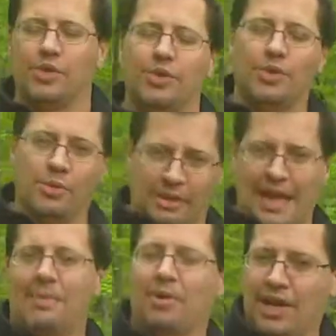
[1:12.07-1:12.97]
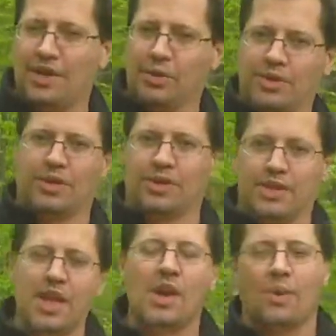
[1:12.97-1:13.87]
to library
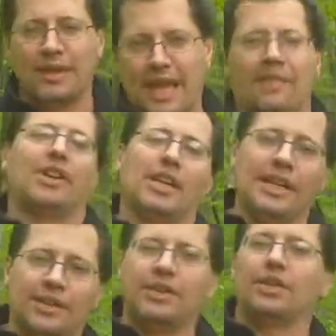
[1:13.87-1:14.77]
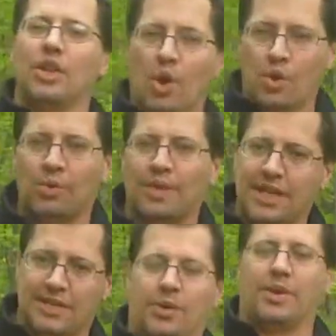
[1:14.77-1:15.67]
users when they have cleared the local
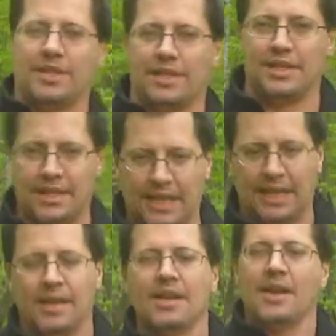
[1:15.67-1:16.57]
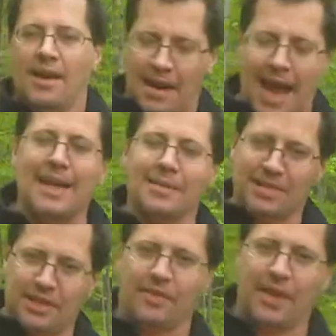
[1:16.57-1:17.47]
resources, the uh,
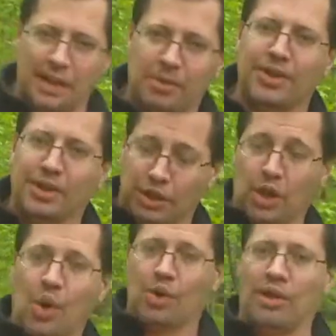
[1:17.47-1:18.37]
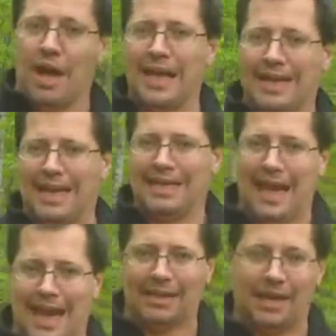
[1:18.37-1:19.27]
items that are available in their local online
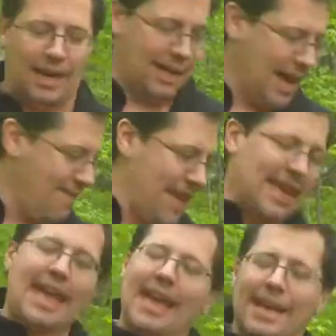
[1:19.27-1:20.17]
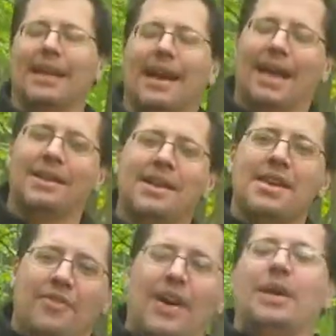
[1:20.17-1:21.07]
catalog, and they cannot
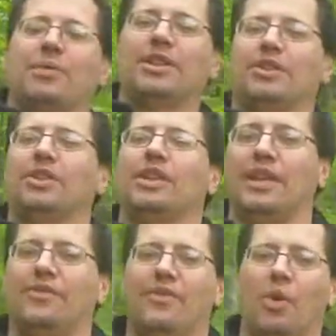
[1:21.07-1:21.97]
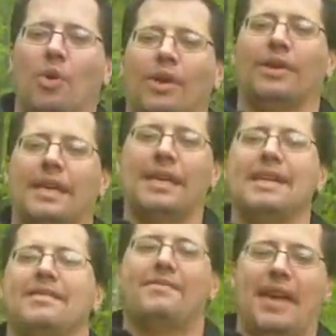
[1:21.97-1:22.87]
find what they're looking for
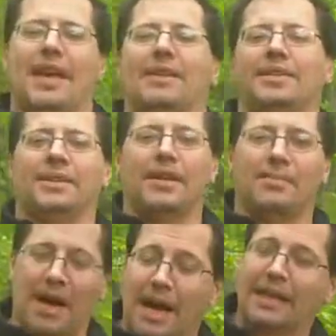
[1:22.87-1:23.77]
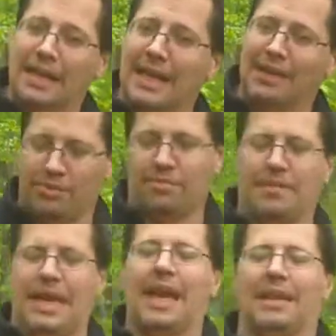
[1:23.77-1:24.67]
in that um, online
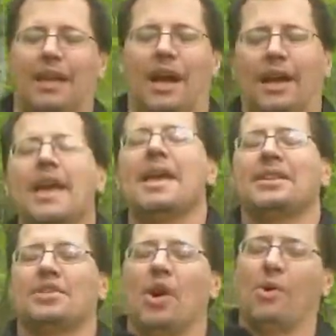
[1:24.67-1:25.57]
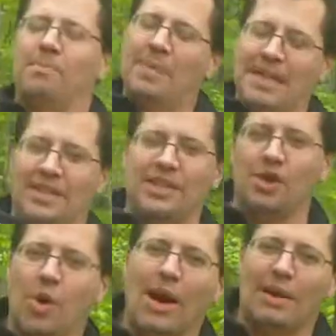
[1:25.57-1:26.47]
catalog. So basically you go